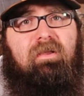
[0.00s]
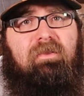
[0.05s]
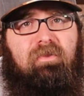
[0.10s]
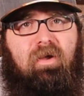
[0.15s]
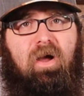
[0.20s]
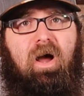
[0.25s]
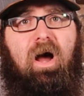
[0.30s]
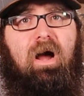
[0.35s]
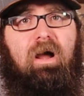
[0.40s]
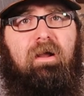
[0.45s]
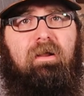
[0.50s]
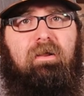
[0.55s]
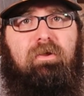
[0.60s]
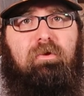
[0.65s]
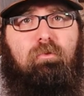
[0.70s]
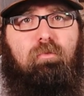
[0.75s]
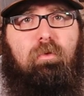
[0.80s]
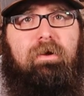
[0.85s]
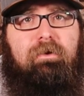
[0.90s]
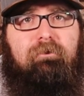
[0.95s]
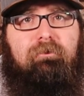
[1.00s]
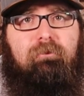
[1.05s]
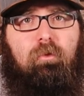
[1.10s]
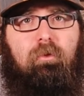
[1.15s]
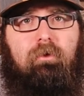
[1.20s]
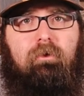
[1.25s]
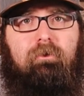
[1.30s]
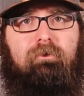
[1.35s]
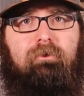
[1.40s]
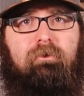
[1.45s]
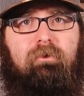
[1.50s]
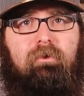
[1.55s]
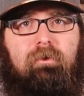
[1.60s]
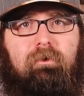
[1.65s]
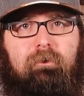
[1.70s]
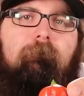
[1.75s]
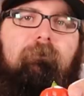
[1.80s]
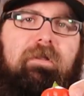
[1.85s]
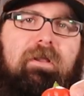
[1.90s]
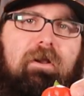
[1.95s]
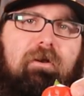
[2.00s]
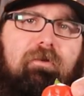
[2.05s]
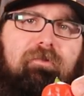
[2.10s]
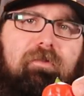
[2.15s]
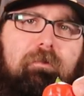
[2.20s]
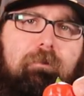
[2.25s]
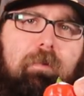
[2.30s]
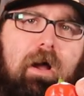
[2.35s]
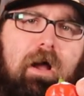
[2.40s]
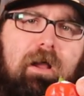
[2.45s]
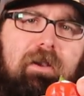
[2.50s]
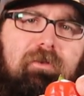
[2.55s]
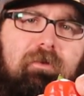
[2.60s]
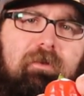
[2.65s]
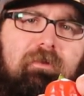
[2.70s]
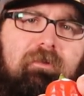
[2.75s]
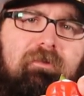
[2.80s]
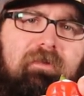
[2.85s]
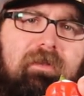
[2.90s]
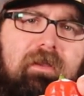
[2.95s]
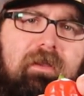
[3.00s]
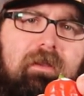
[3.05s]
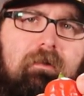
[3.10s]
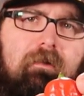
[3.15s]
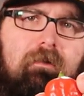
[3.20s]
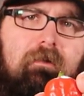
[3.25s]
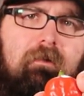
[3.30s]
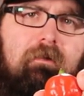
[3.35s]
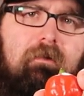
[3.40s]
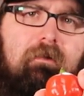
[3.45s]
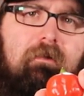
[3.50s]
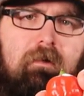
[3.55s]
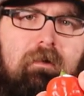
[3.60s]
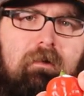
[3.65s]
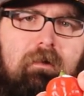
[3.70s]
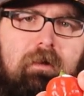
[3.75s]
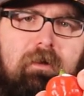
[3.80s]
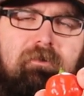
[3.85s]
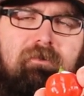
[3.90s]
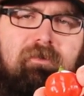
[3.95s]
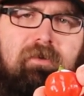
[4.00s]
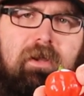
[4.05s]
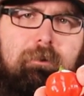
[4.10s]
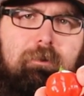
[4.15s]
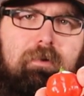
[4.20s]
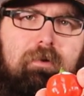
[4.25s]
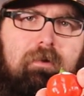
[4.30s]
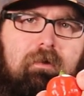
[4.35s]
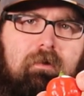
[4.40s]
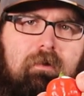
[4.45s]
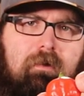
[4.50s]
the Aji Rainforest. Here's the pod, you can see it. Nice shape.